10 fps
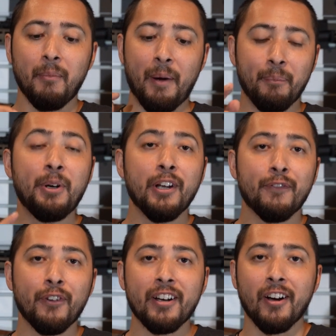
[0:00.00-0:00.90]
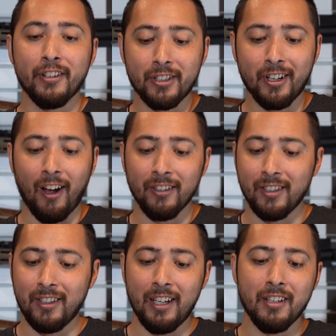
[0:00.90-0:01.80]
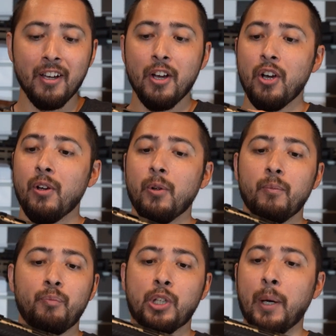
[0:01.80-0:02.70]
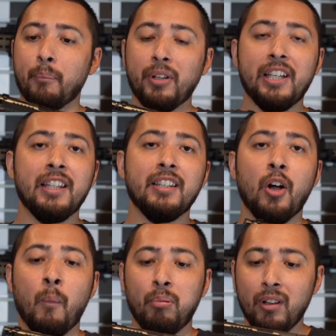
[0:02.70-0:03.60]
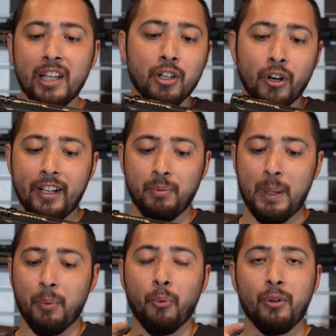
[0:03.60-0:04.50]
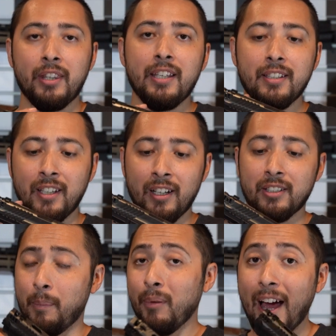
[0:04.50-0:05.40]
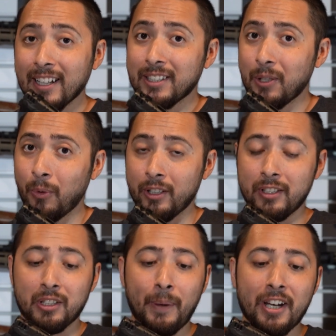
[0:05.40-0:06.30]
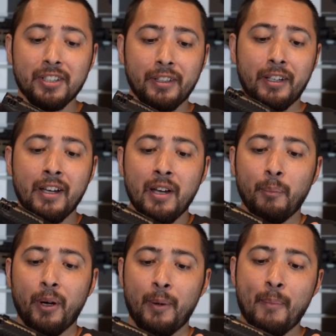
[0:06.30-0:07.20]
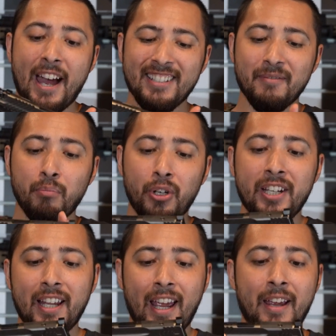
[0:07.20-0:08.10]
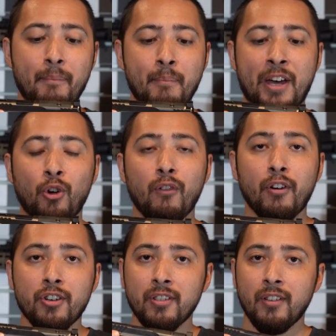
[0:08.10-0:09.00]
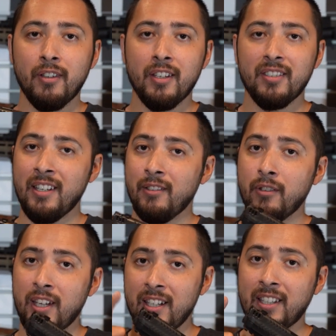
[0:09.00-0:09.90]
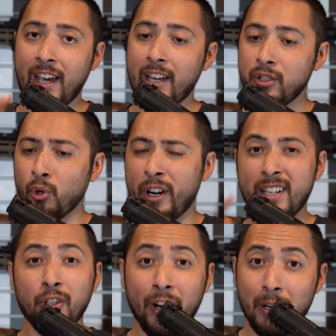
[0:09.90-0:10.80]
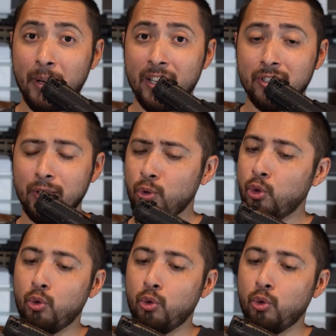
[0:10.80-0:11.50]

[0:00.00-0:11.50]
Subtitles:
My good friend Hunter Constantine completely obliterates people with these guns, the plastic ones especially. But imagine putting a metal version of this in his hands, or any Grandmaster.